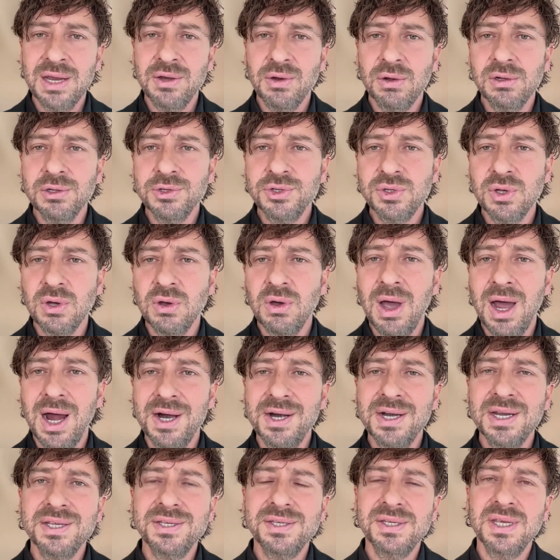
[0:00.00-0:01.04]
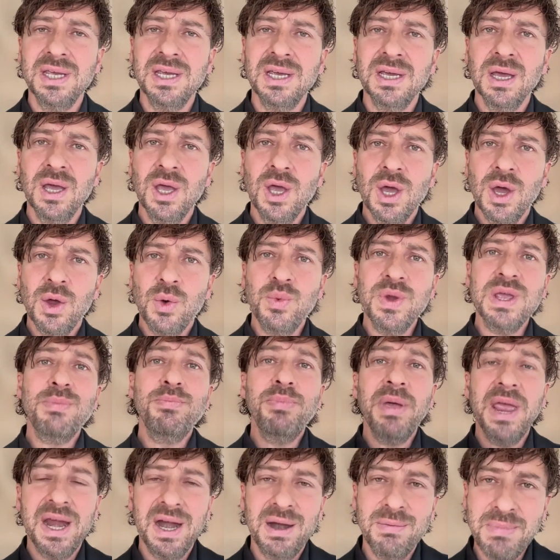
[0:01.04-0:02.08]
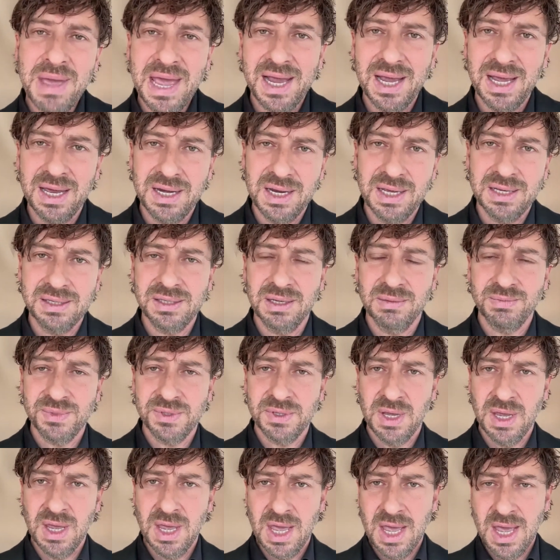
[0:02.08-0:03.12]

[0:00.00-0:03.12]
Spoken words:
and also harnessing repair mechanisms.